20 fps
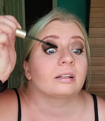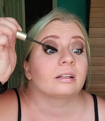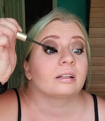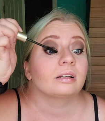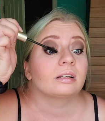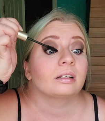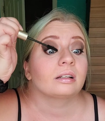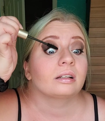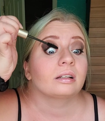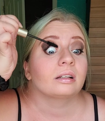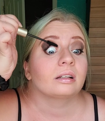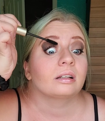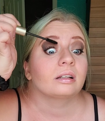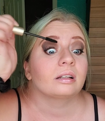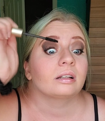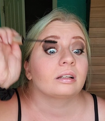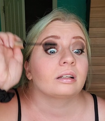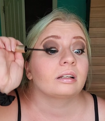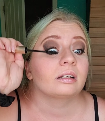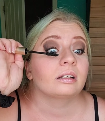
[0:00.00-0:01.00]

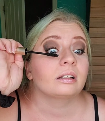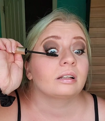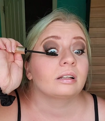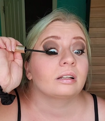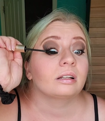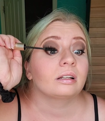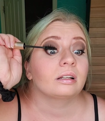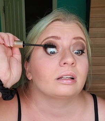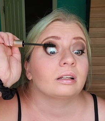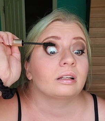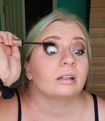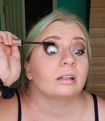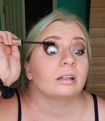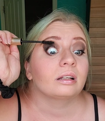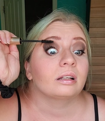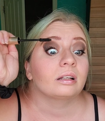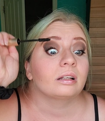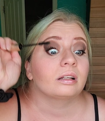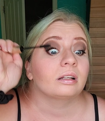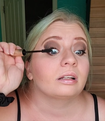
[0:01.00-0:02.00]

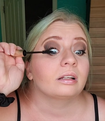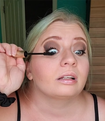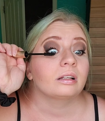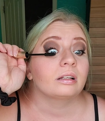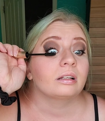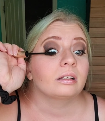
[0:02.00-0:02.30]
[no speech]